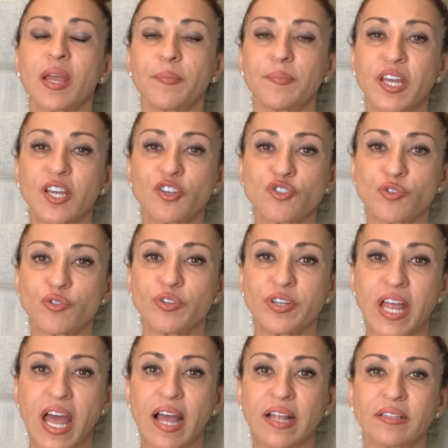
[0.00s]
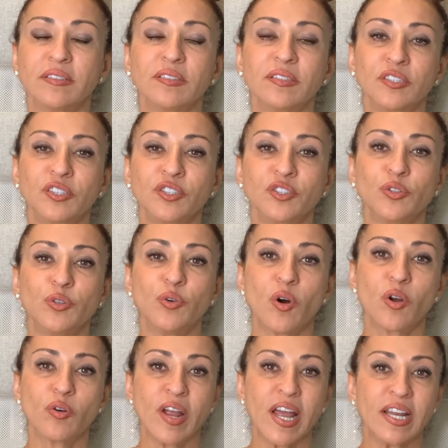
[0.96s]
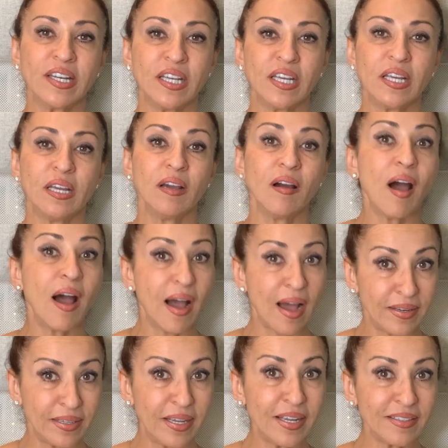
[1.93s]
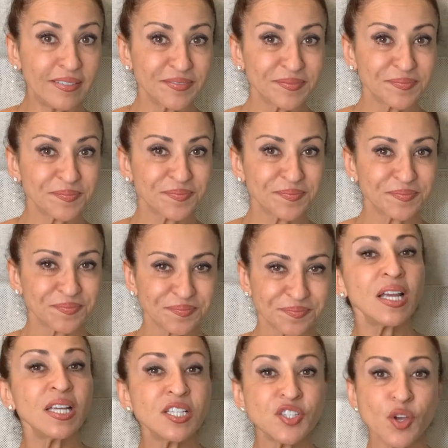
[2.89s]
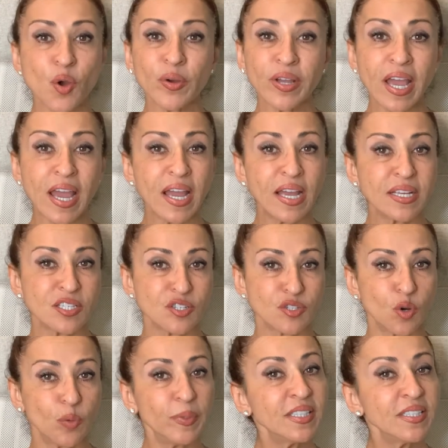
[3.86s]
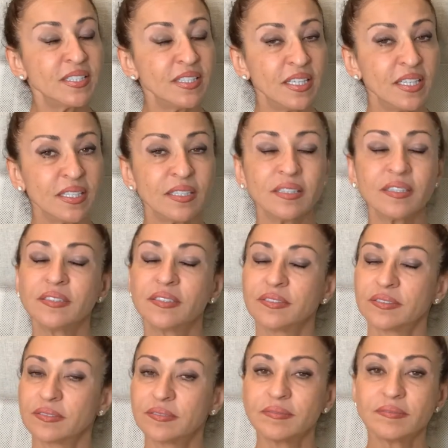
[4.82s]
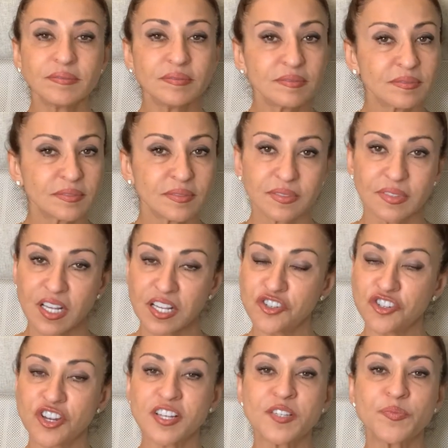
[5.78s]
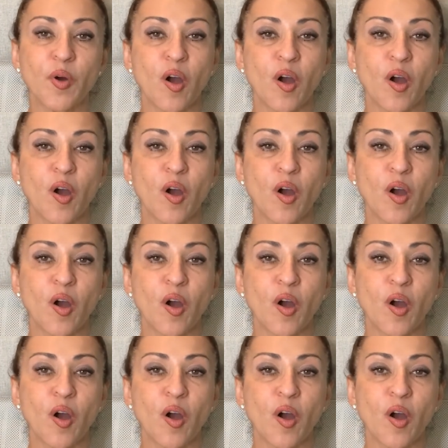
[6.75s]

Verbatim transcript: make sure that you already on it. It's okay, it's no big deal. It's just